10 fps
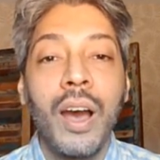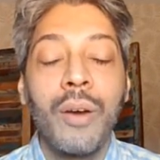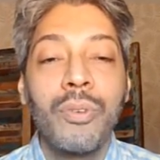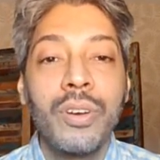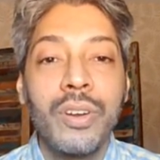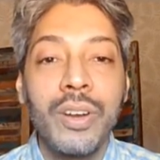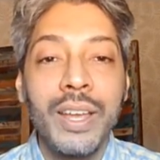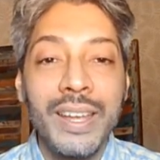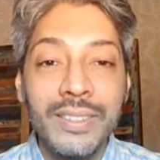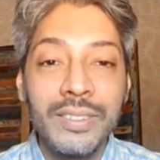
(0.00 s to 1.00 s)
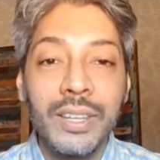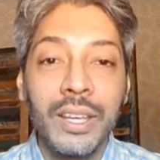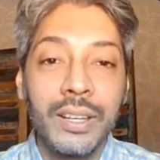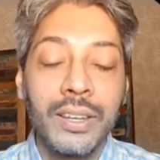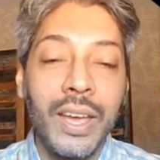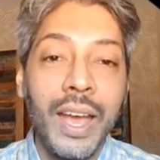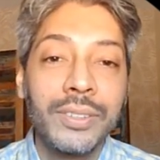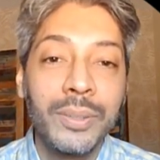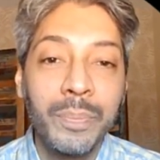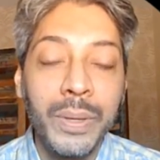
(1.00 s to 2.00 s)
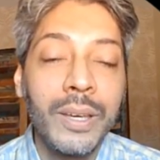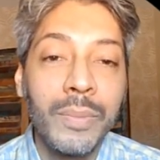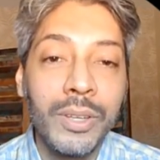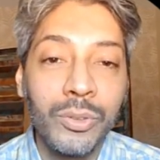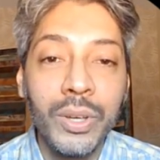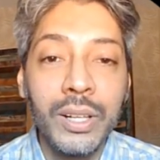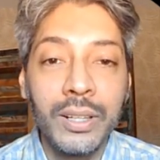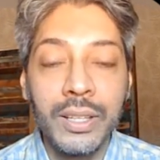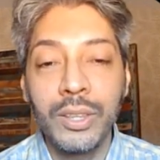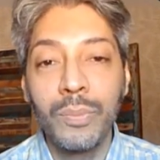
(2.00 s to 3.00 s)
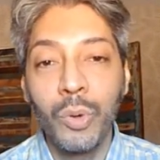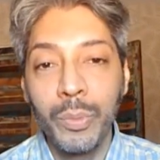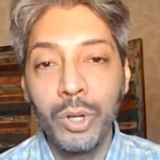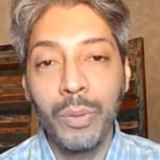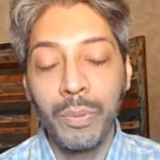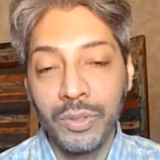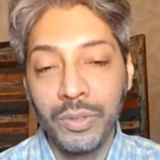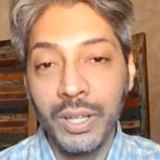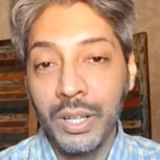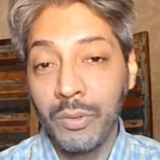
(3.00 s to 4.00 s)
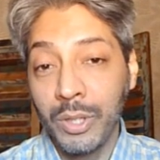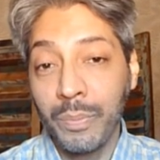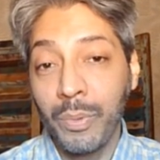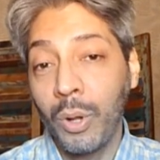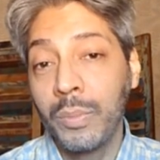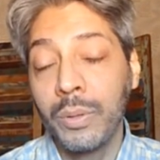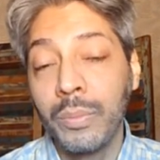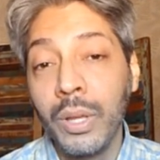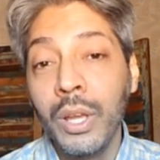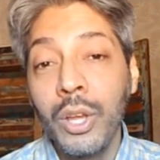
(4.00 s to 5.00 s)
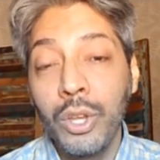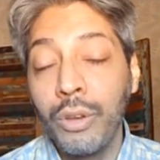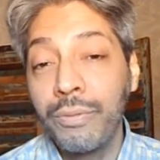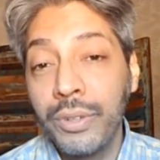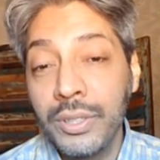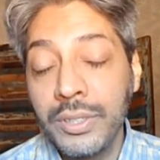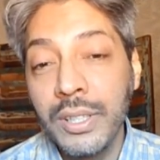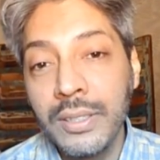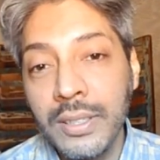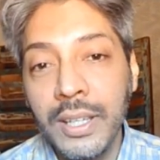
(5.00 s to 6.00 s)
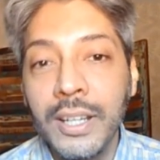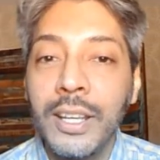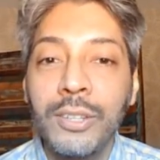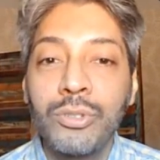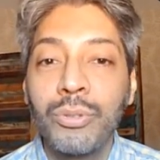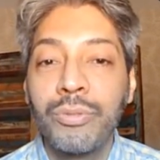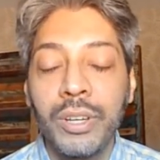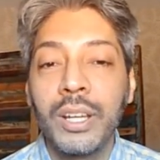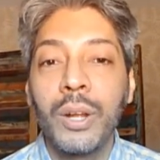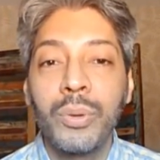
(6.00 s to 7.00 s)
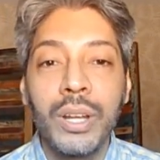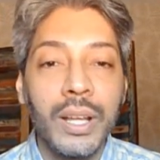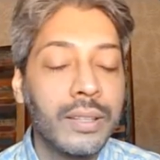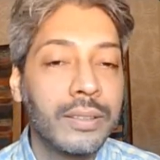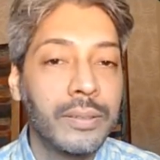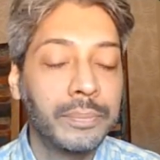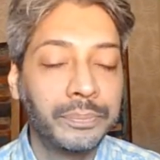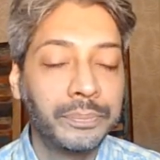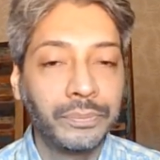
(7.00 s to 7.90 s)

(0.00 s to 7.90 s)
our instinct as a PM as well, that the moment you're presented with a problem, your first instinct is to figure out an answer.